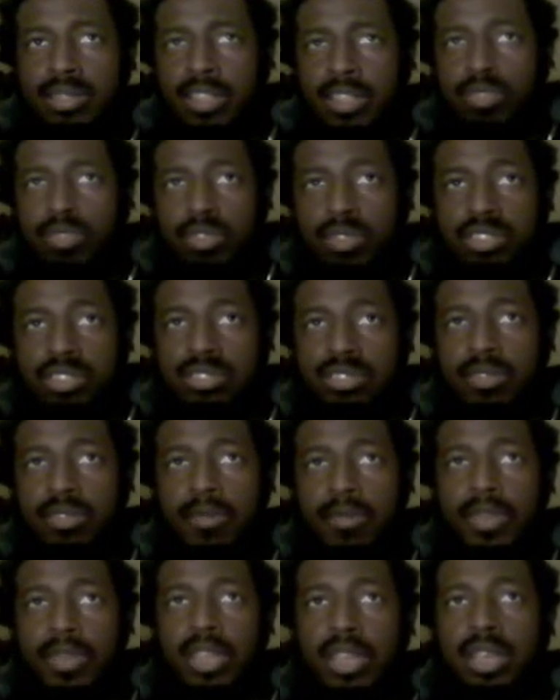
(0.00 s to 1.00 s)
you can just,
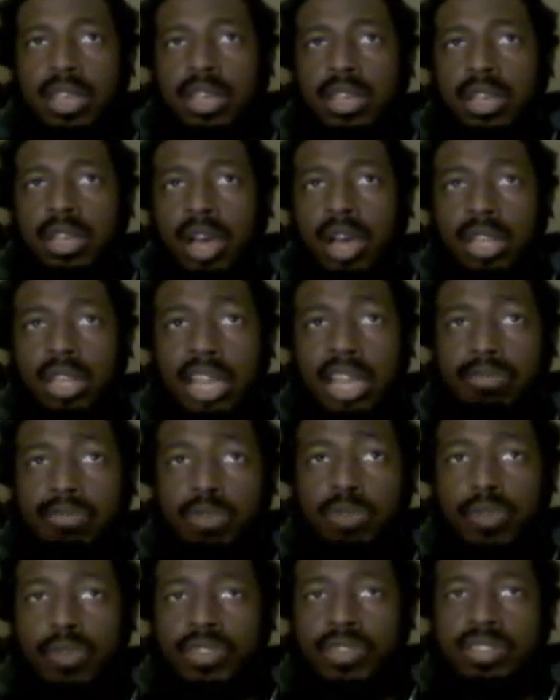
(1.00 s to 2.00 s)
unlike
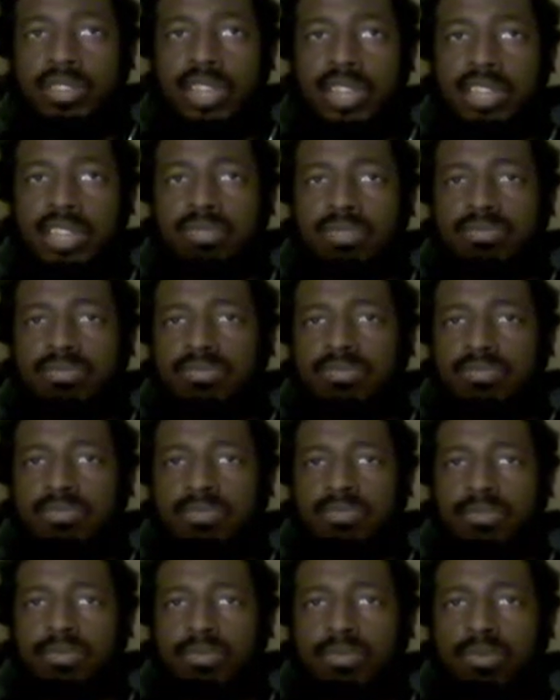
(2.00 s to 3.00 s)
movies, I can
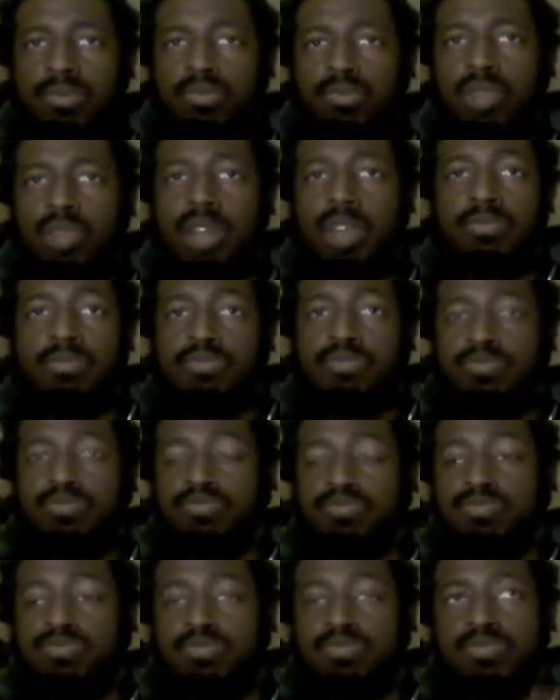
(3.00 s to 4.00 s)
run
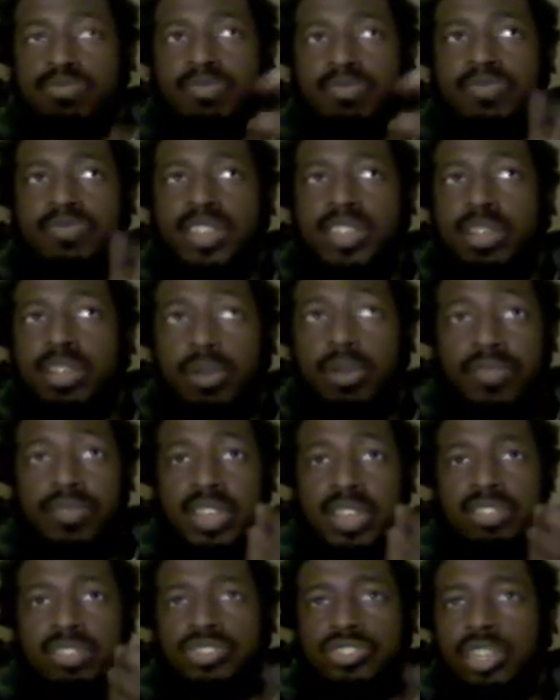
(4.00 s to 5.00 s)
video of
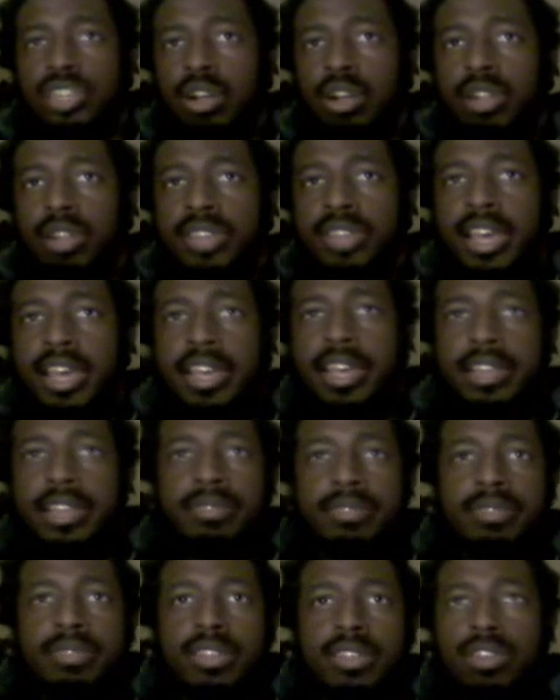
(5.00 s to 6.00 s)
this shit all day.
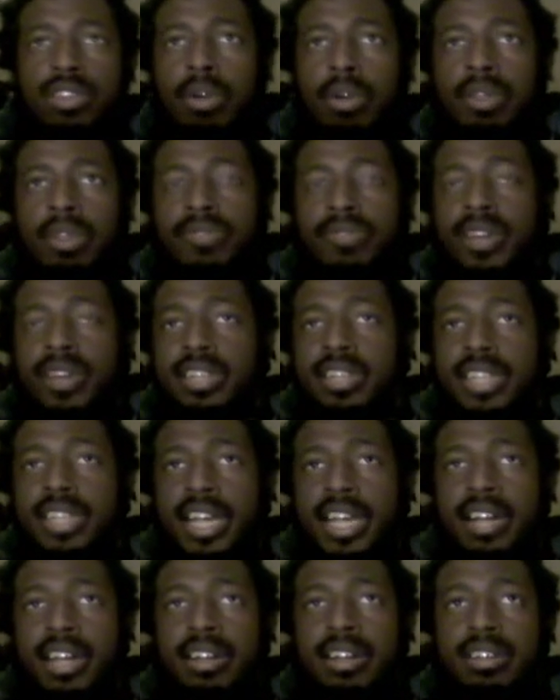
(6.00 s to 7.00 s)
Nobody will fucking
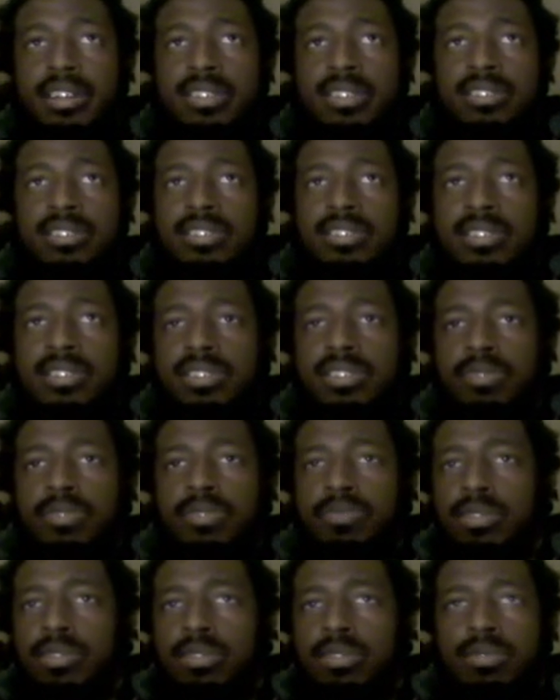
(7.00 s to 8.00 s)
care. It's just,
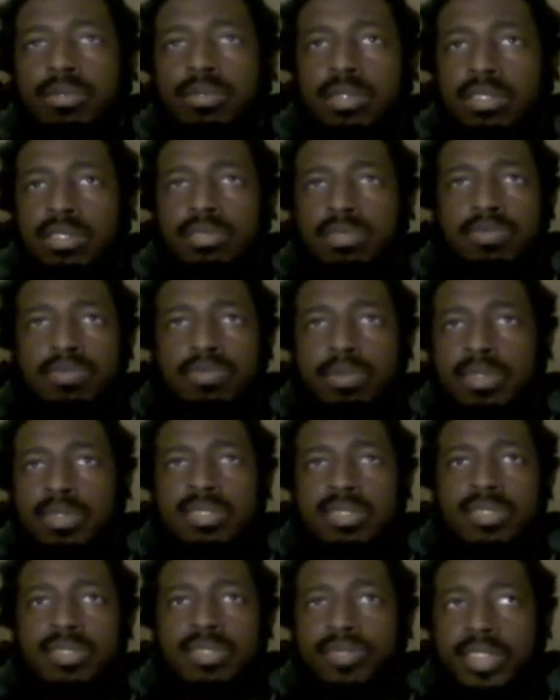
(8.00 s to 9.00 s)
it's
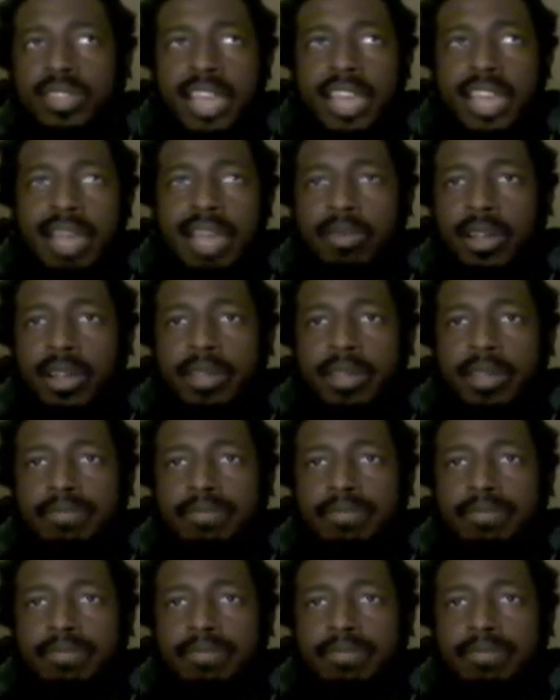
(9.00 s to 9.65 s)
publicity for the game, right?